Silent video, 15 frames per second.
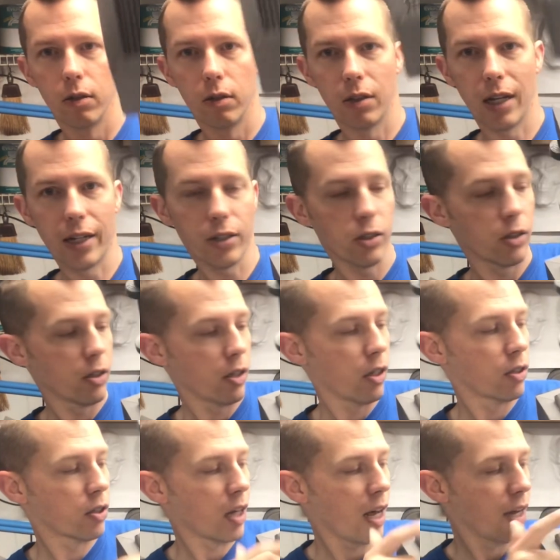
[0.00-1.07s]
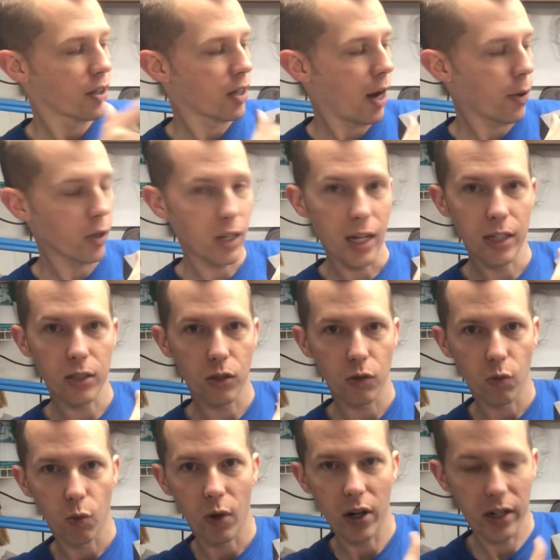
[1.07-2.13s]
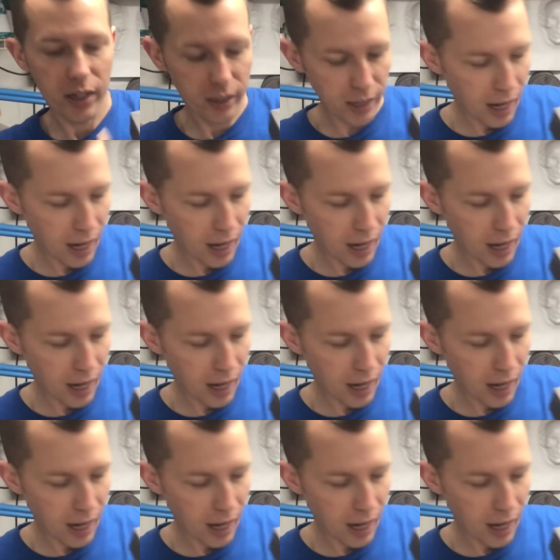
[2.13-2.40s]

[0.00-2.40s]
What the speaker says: lantern / hourglass where it is,